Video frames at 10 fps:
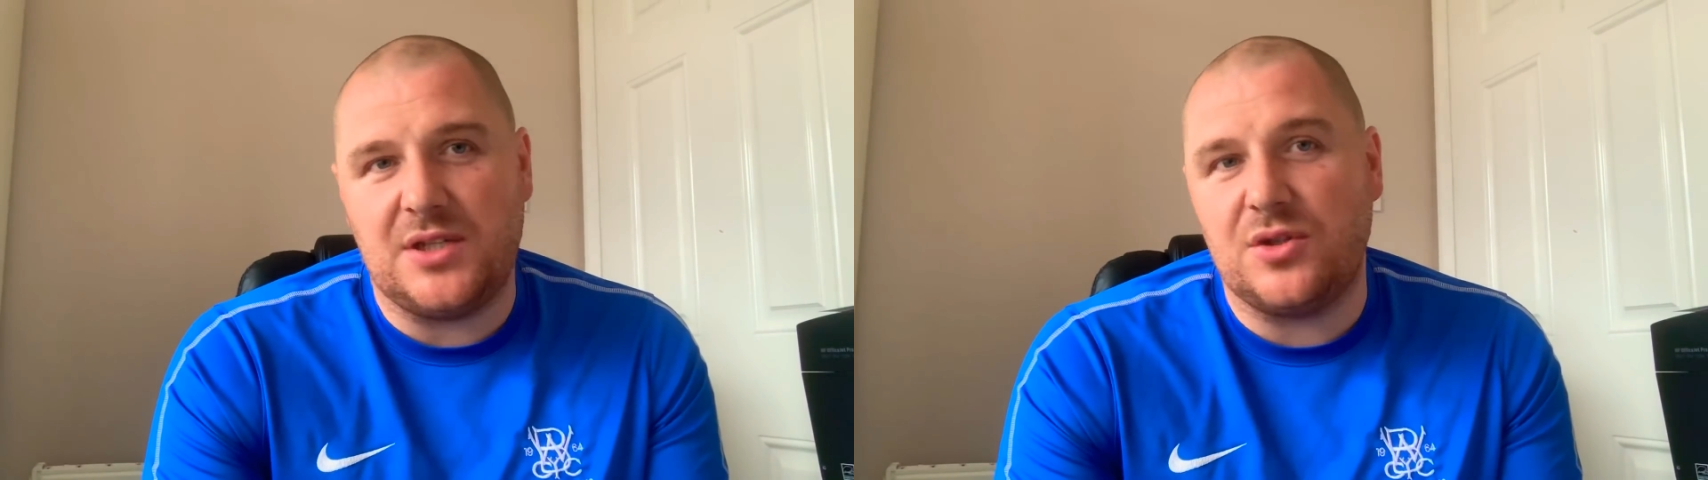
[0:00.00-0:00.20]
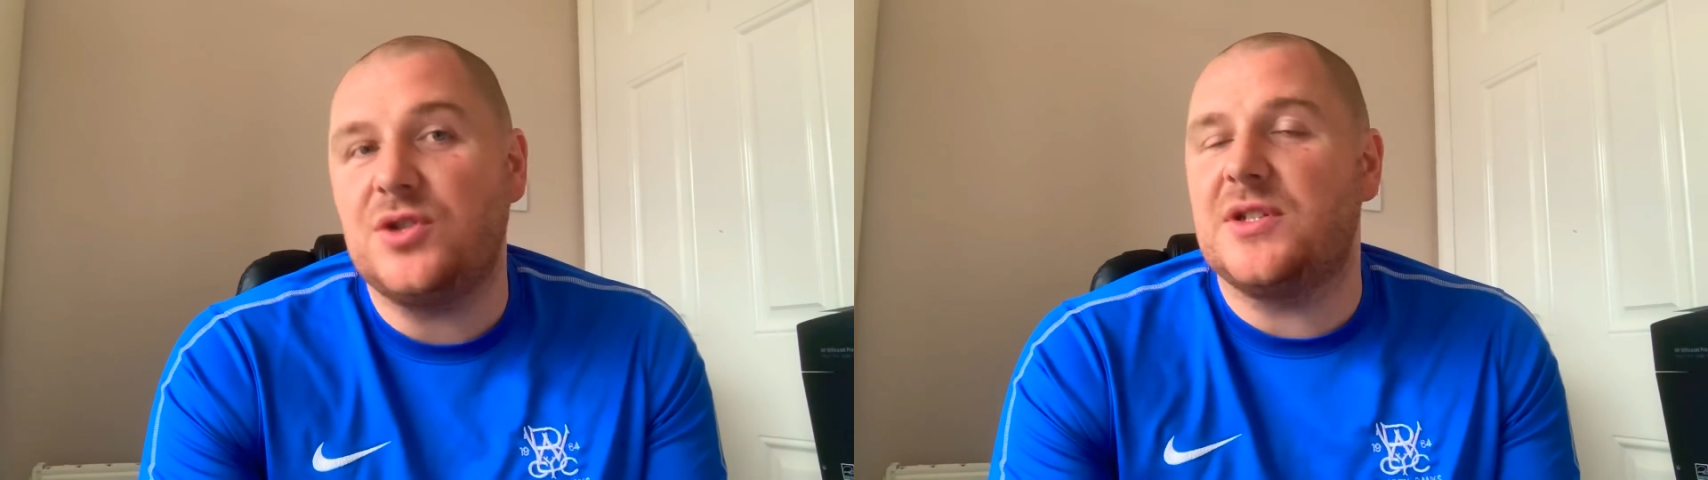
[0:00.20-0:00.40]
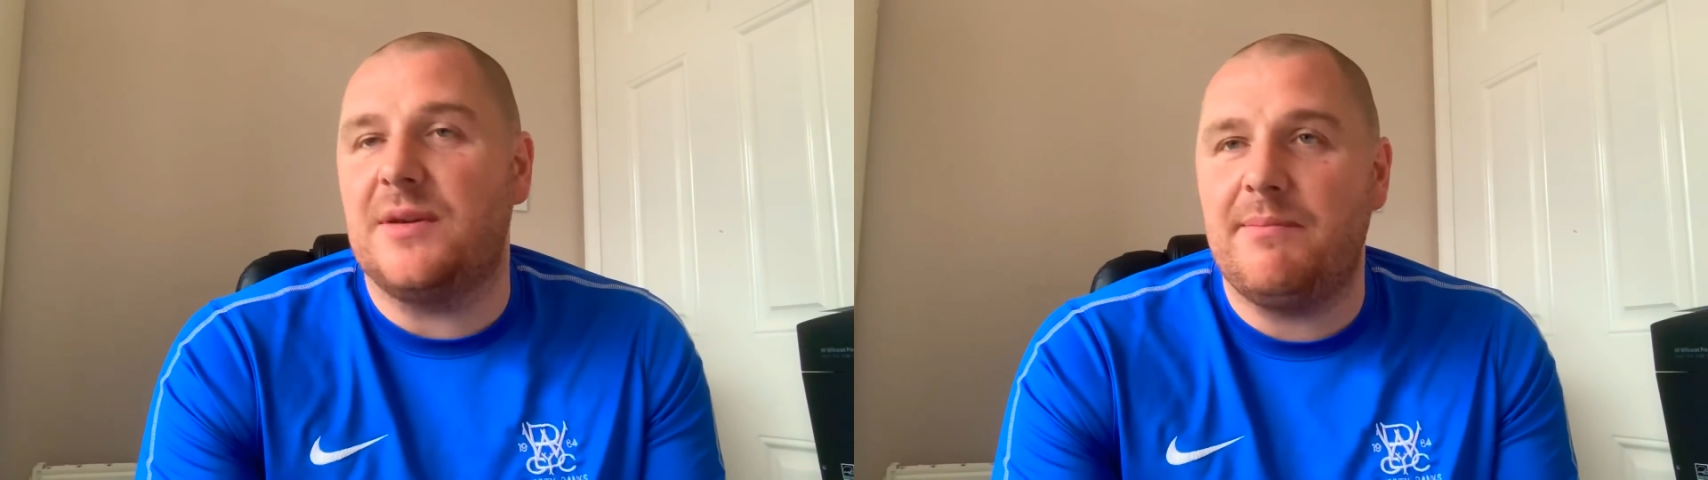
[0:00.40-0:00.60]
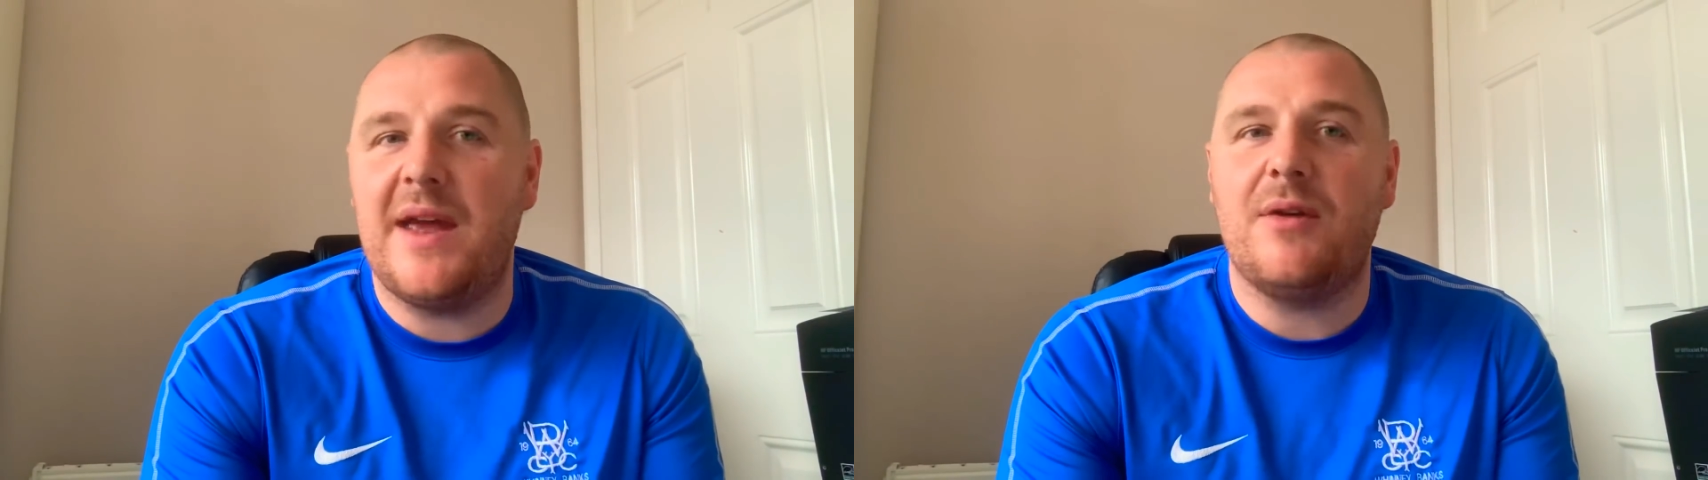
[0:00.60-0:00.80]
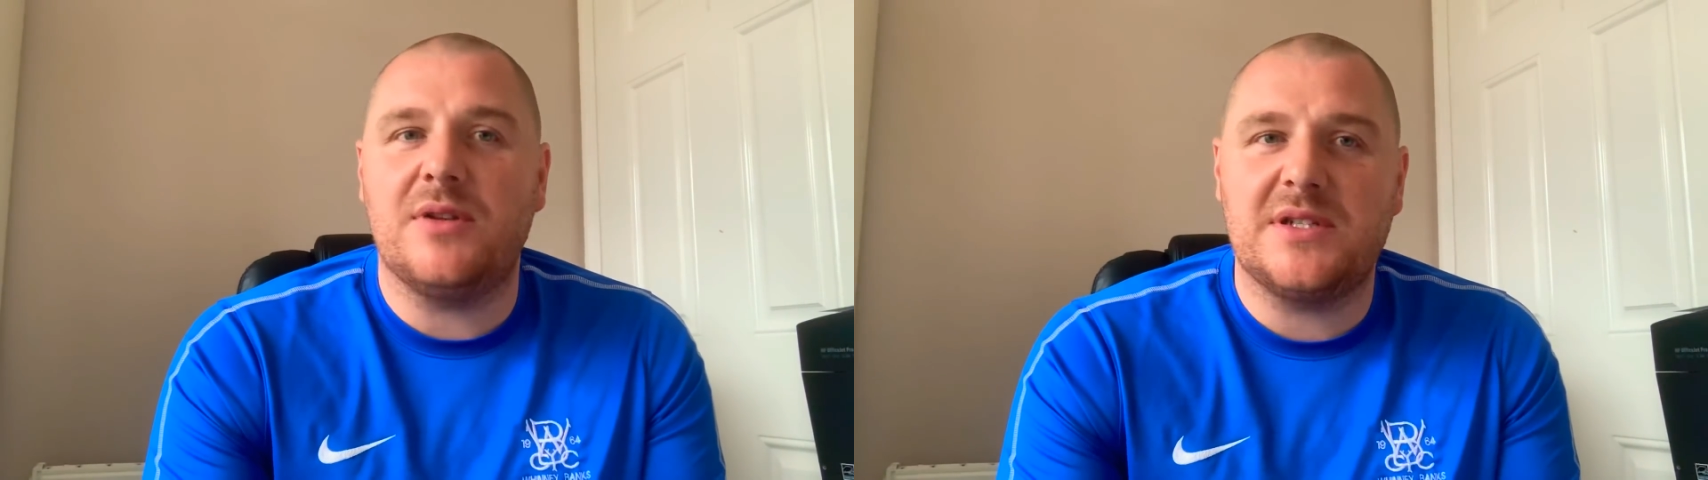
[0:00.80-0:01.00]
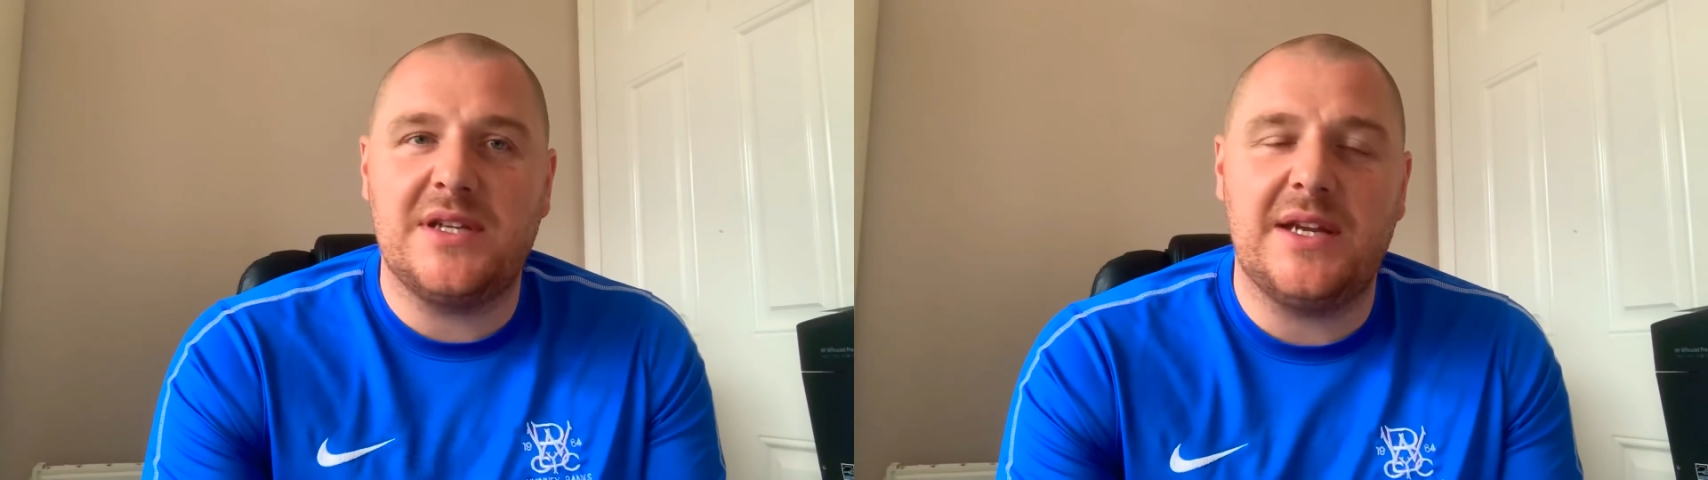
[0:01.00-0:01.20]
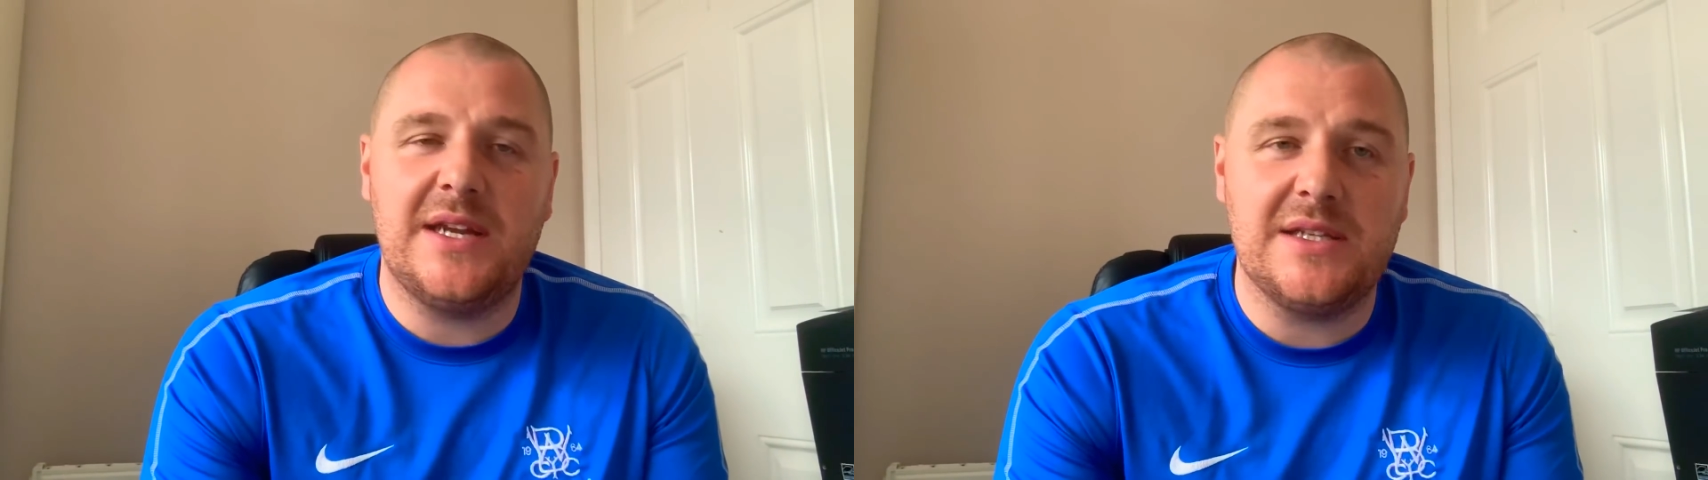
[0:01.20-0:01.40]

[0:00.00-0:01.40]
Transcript: such as a mayoral seat,